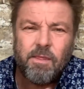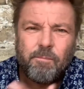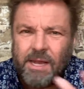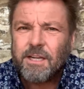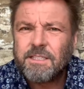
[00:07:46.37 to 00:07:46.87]

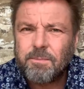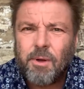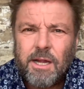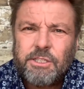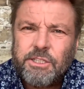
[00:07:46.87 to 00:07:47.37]
because the
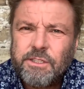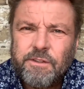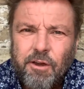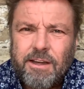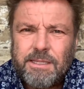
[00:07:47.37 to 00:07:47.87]
price,
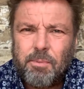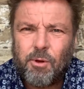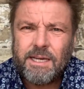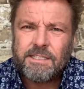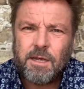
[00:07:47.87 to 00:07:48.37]
your entry
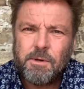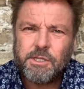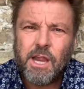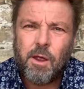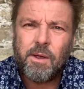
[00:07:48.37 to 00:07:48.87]
point is so
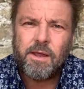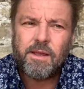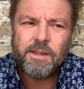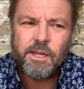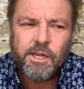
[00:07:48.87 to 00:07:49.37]
much lower,
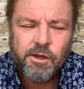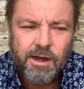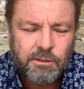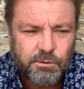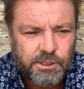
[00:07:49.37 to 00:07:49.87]
your
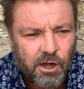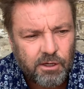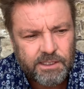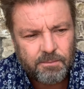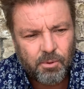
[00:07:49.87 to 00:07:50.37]
actual
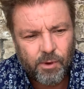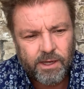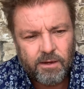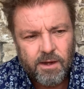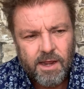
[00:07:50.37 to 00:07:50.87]
starting point
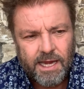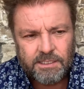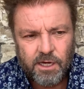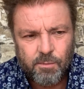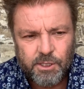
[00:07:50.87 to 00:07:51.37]
is
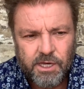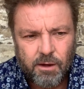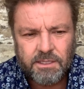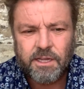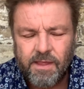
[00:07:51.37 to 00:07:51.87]
so much
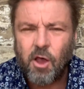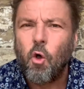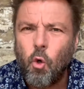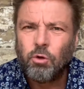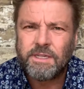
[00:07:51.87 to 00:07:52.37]
lower. So that
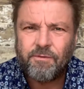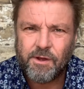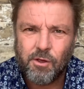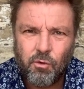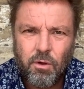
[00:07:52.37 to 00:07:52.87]
all
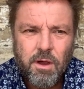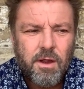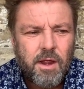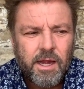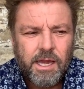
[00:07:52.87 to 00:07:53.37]
difficult,
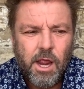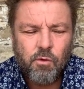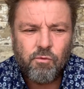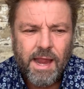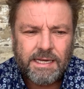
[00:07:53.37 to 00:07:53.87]
you know,
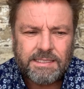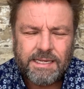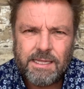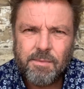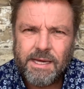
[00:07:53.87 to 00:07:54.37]

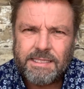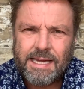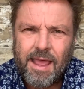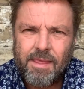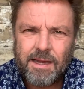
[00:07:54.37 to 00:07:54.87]
raising the money to
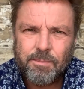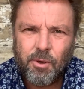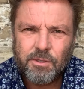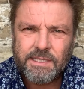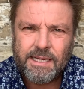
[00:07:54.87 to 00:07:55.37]
get that
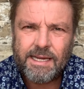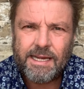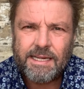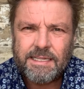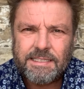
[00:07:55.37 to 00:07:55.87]
deposit
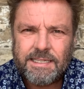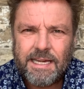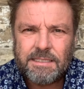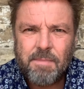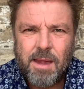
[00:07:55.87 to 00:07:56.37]

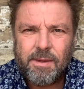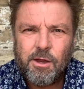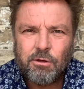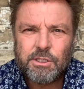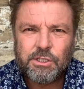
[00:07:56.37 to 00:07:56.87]
is maybe
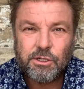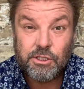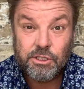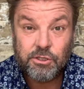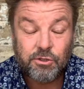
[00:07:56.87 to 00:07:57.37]
not
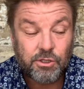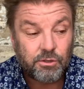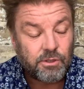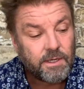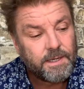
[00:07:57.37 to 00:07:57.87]
such a
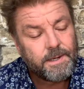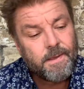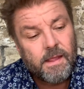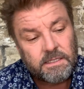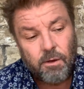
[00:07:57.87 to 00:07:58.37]
struggle.
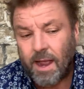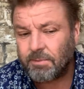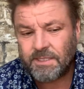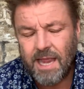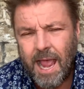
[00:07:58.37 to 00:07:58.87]
So I
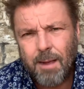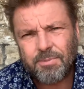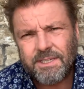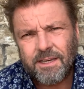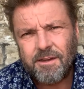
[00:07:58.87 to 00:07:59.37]

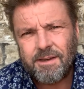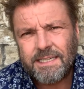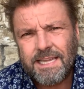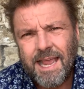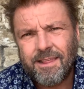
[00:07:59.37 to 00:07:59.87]
absolutely
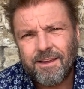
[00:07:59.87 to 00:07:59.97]
say that